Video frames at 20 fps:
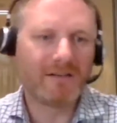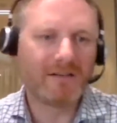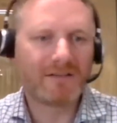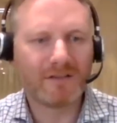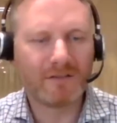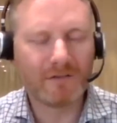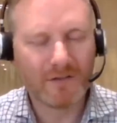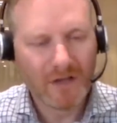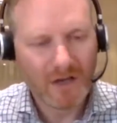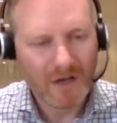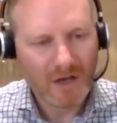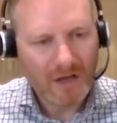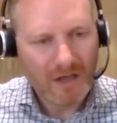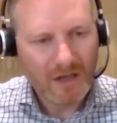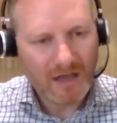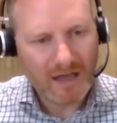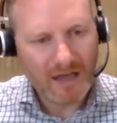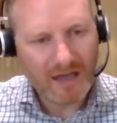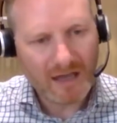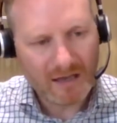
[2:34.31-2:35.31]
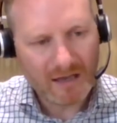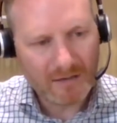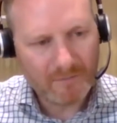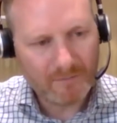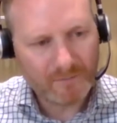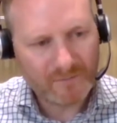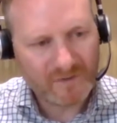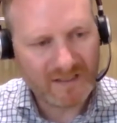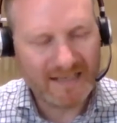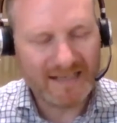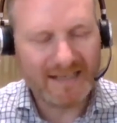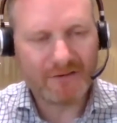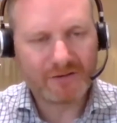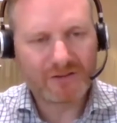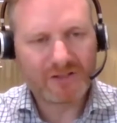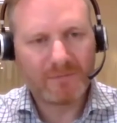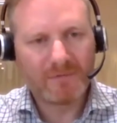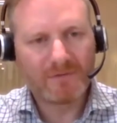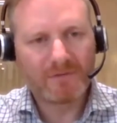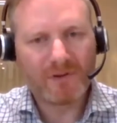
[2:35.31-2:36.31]
So the
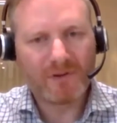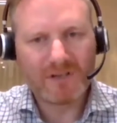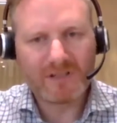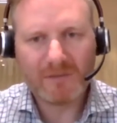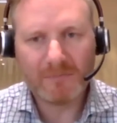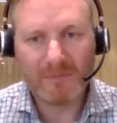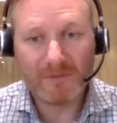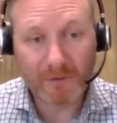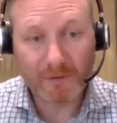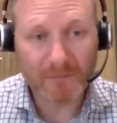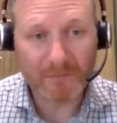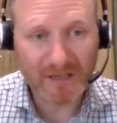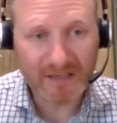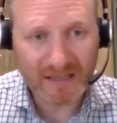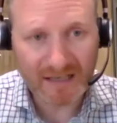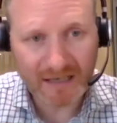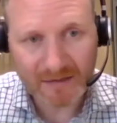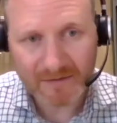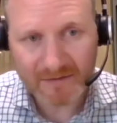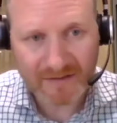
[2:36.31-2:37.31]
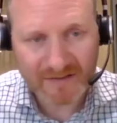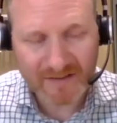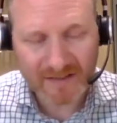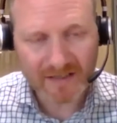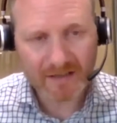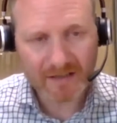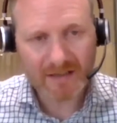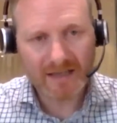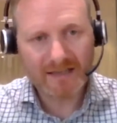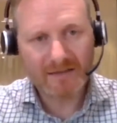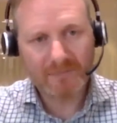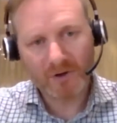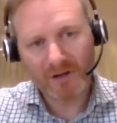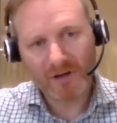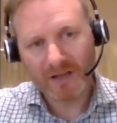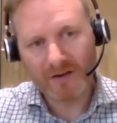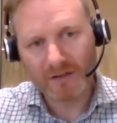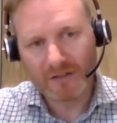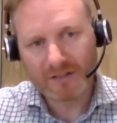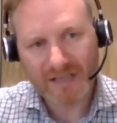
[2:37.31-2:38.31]
leadership of Trinity before my day decided, let's bring
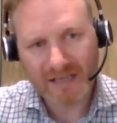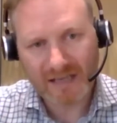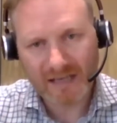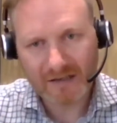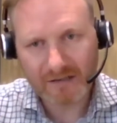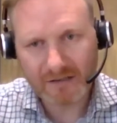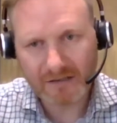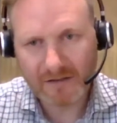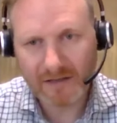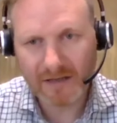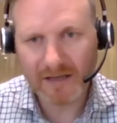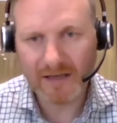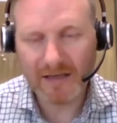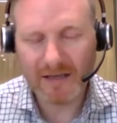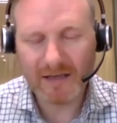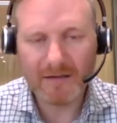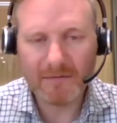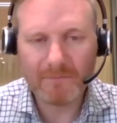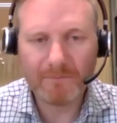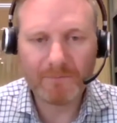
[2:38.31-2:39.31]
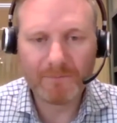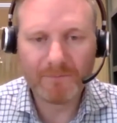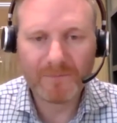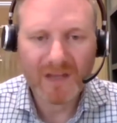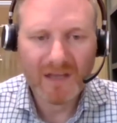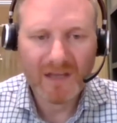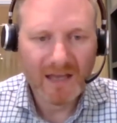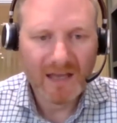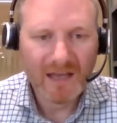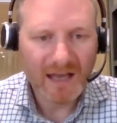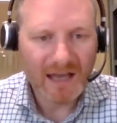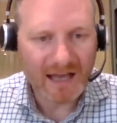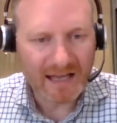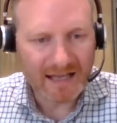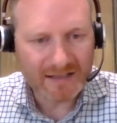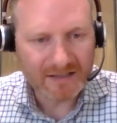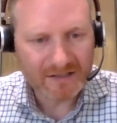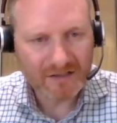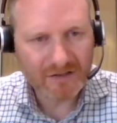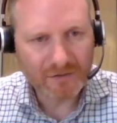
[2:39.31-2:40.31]
it all together
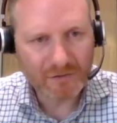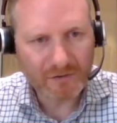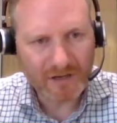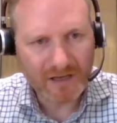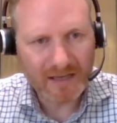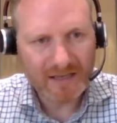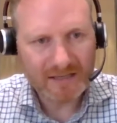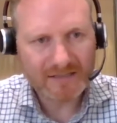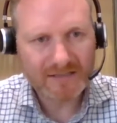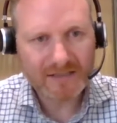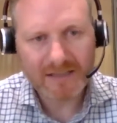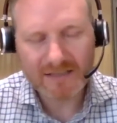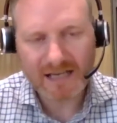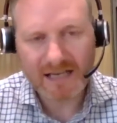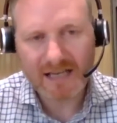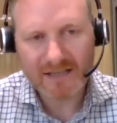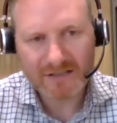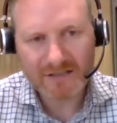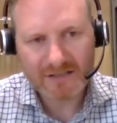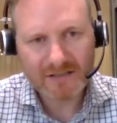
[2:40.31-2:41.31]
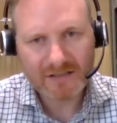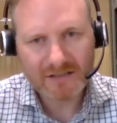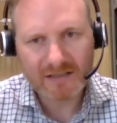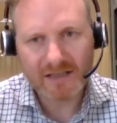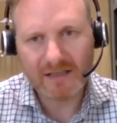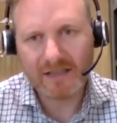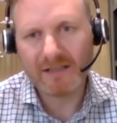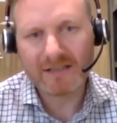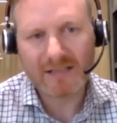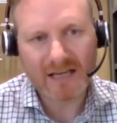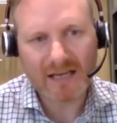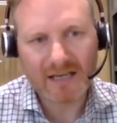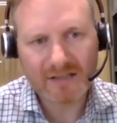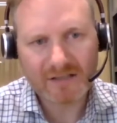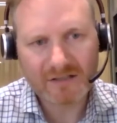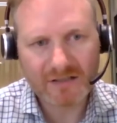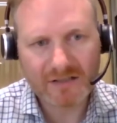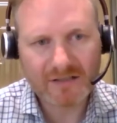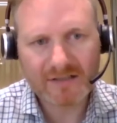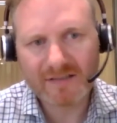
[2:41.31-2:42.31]
and create Tangent. And in
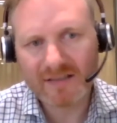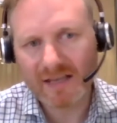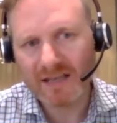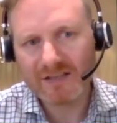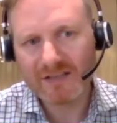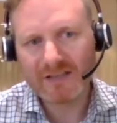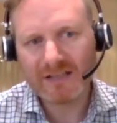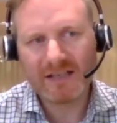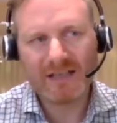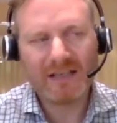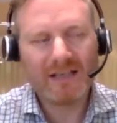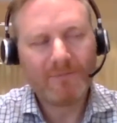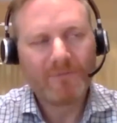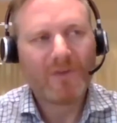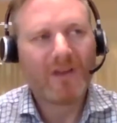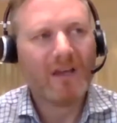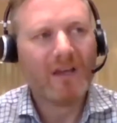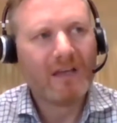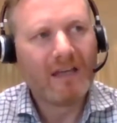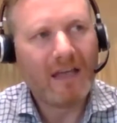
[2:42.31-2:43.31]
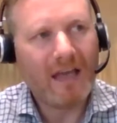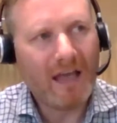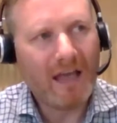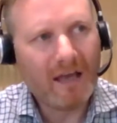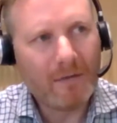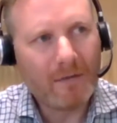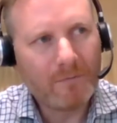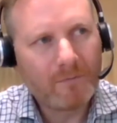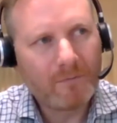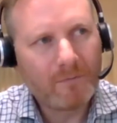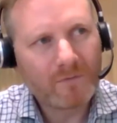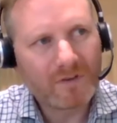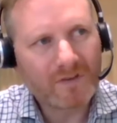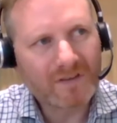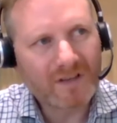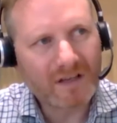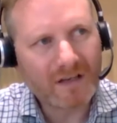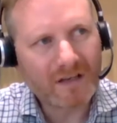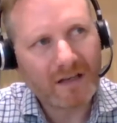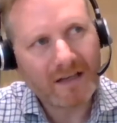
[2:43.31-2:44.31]
Tangent, essentially, there's
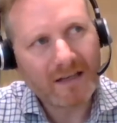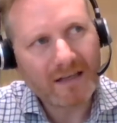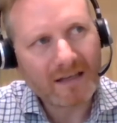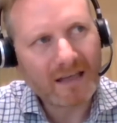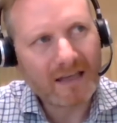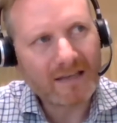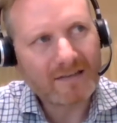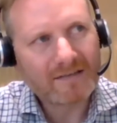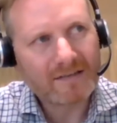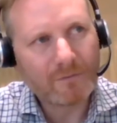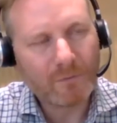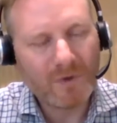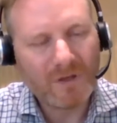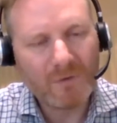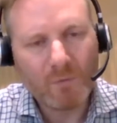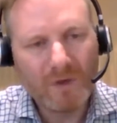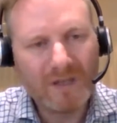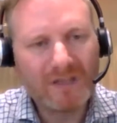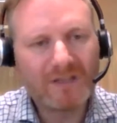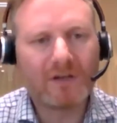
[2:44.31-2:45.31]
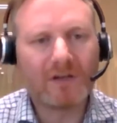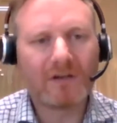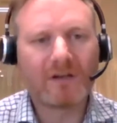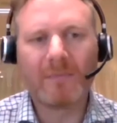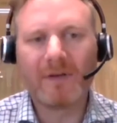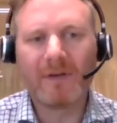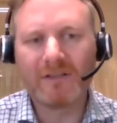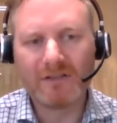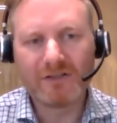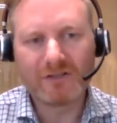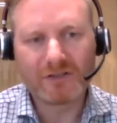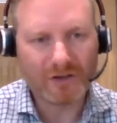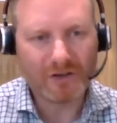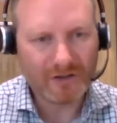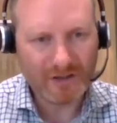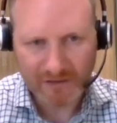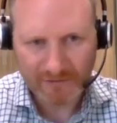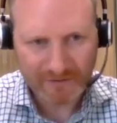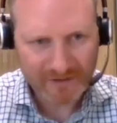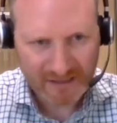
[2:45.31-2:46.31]
kind of like, I guess we talk about the
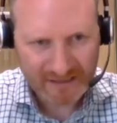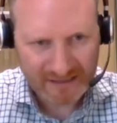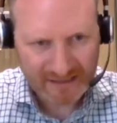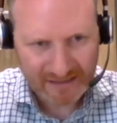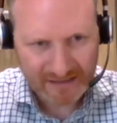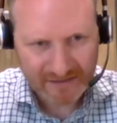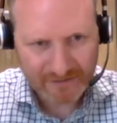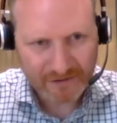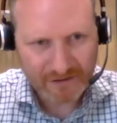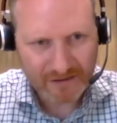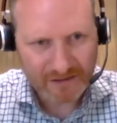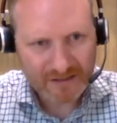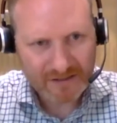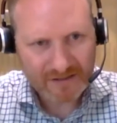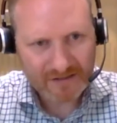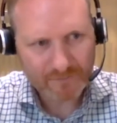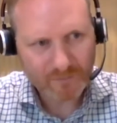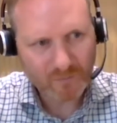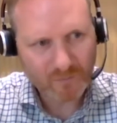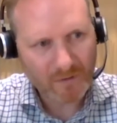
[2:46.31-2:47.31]
journey of an idea, right?